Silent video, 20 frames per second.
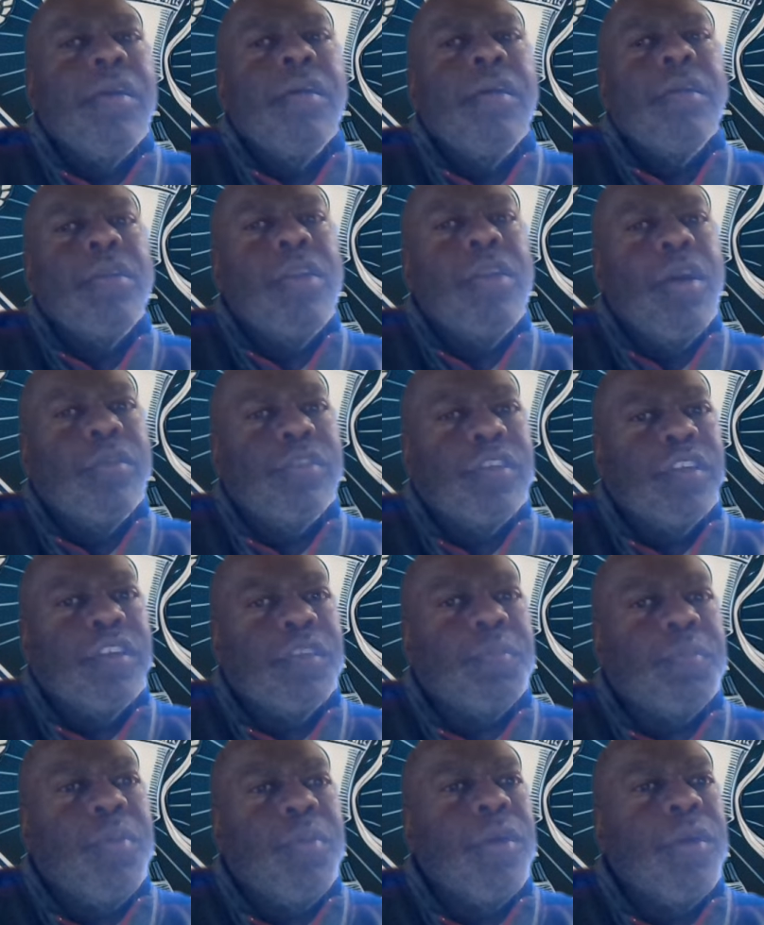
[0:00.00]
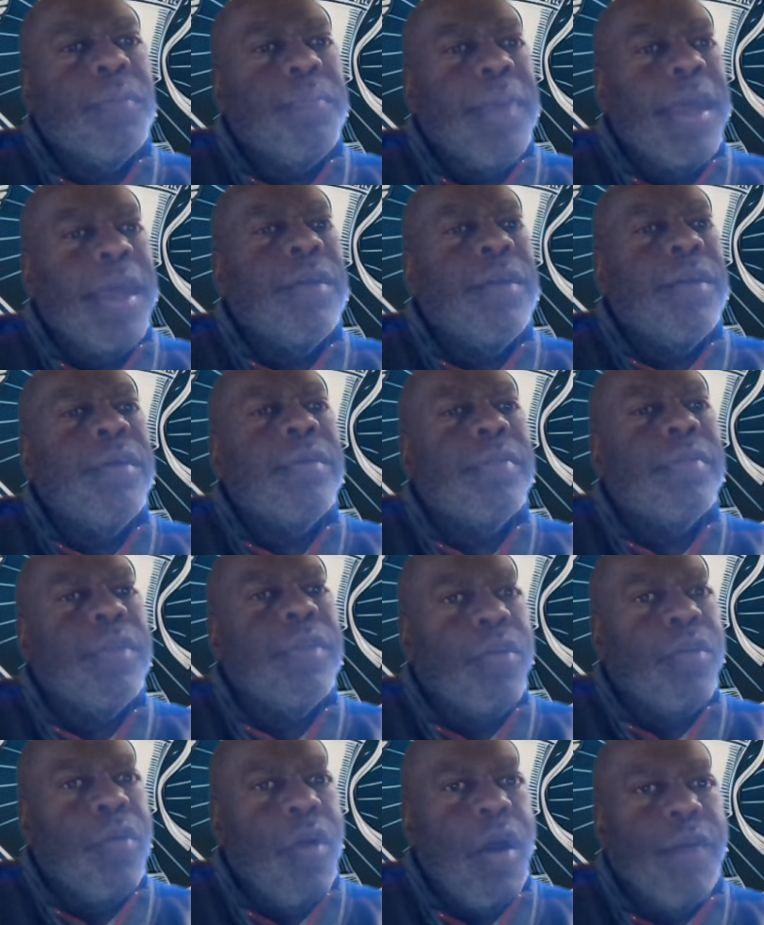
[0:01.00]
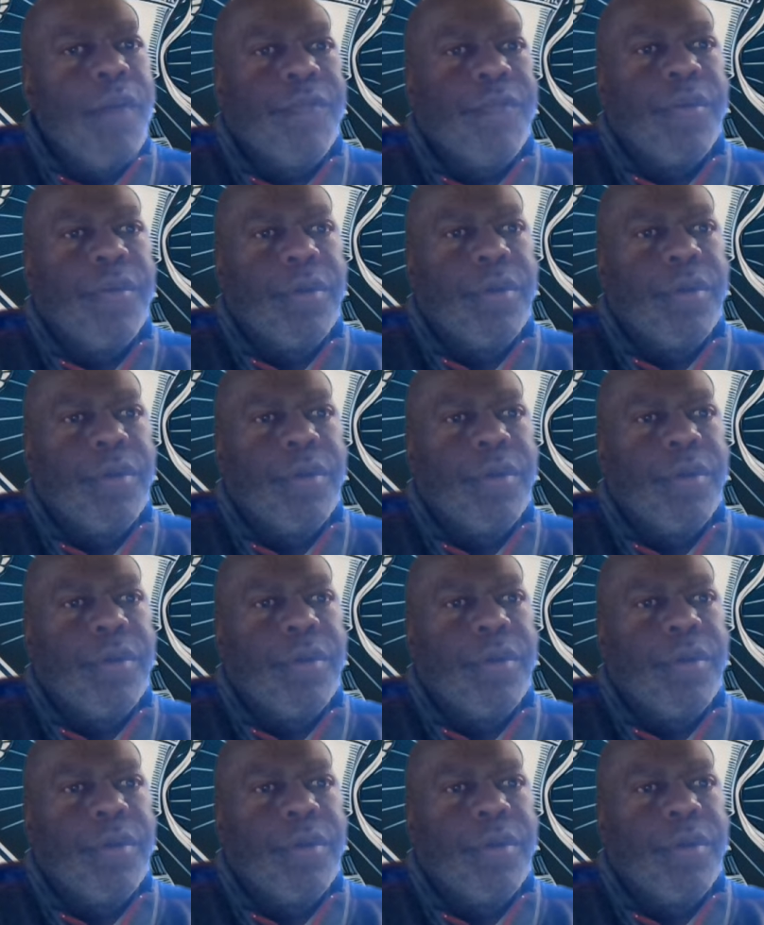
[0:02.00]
knows the sport better than Crawford.